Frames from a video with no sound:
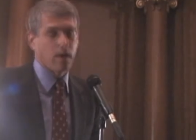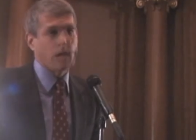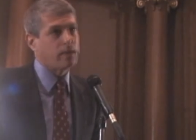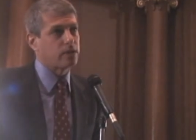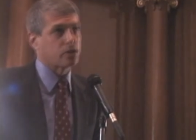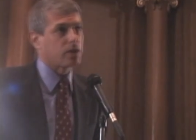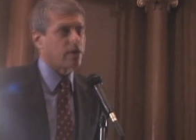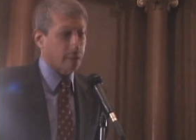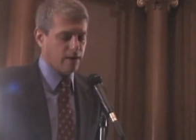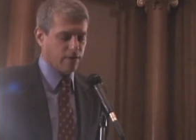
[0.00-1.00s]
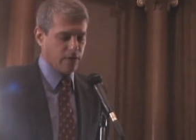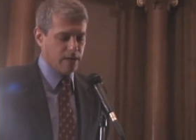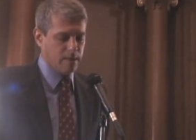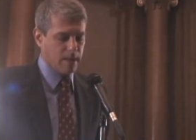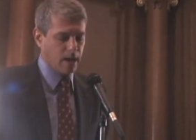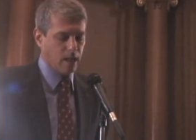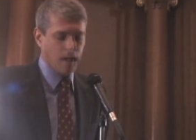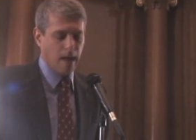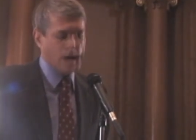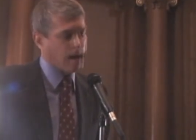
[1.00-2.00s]
They certainly are there for email,
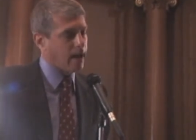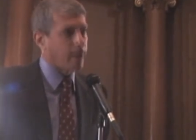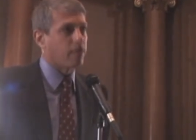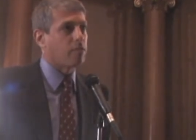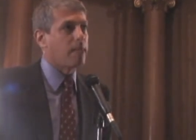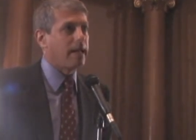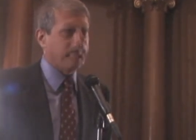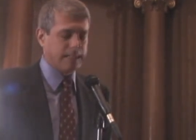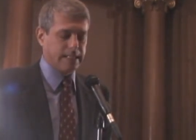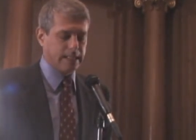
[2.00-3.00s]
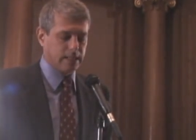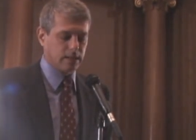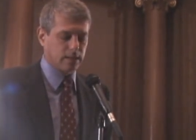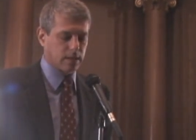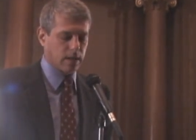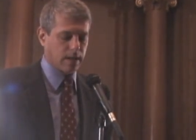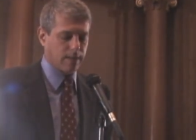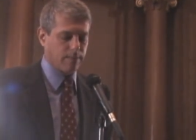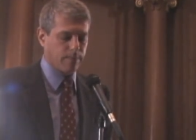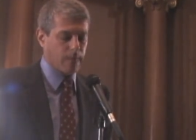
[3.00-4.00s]
and for many teens
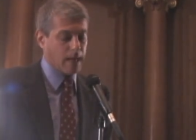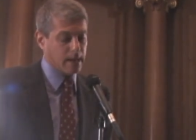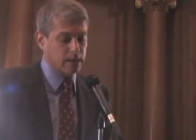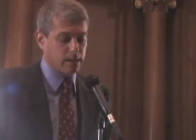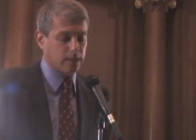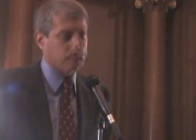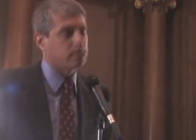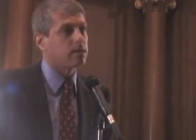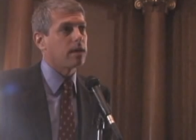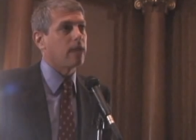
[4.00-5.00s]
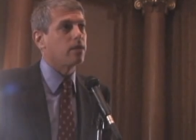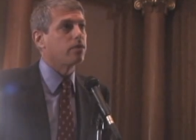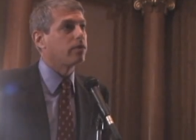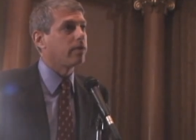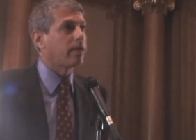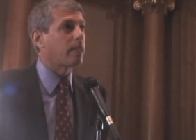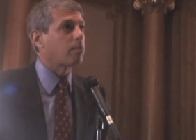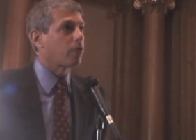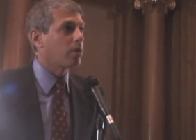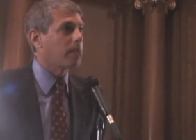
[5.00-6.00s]
uh, and adults, they use
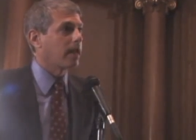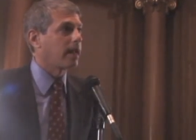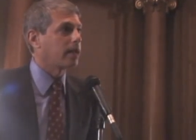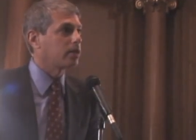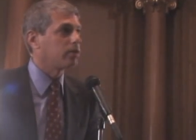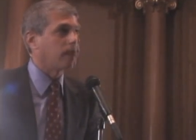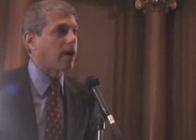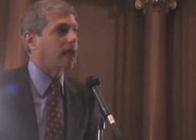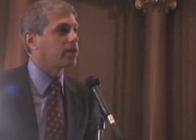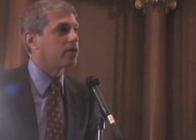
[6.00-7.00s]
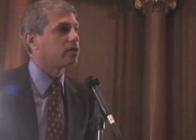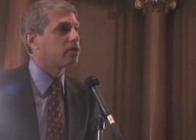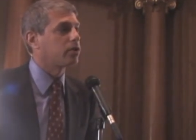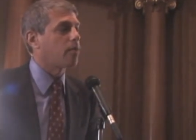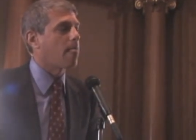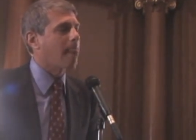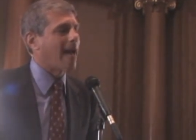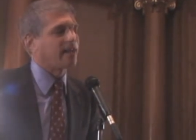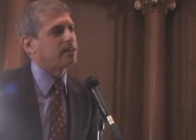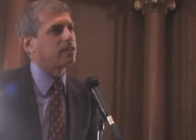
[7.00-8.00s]
that broadband connection for access to, so
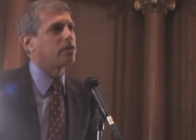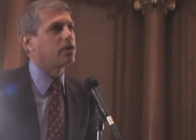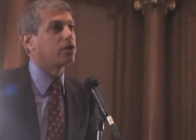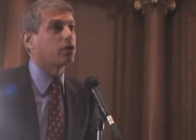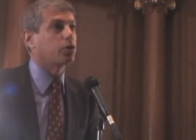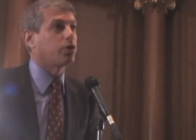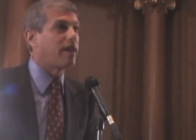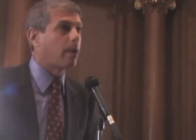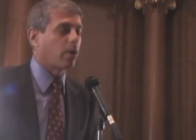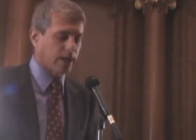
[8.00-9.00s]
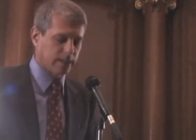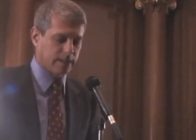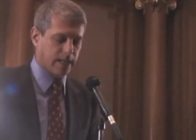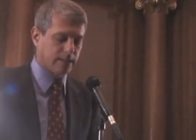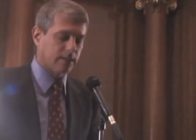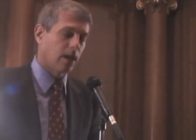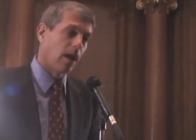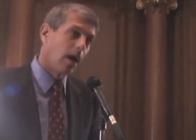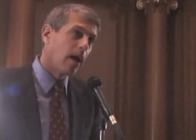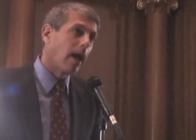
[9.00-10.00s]
access to social networking sites.
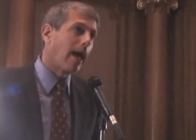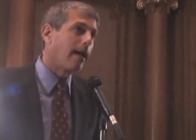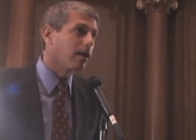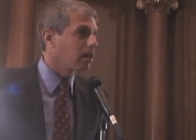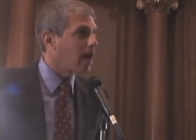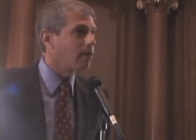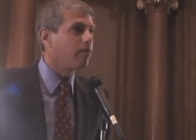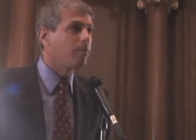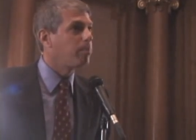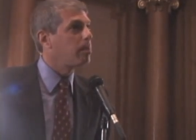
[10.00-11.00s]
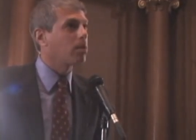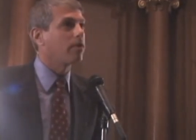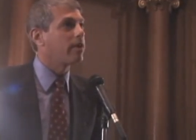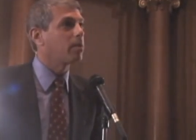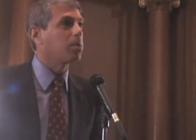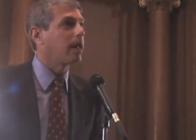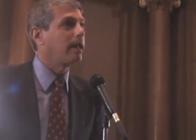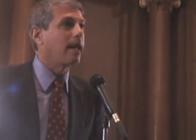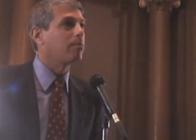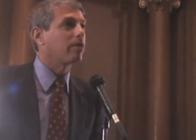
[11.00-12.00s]
And a lot of people are there to play
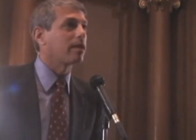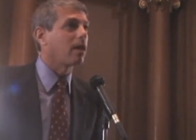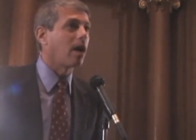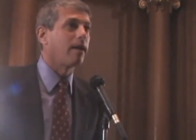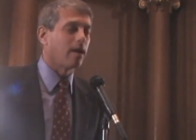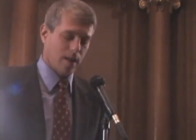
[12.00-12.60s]
games online.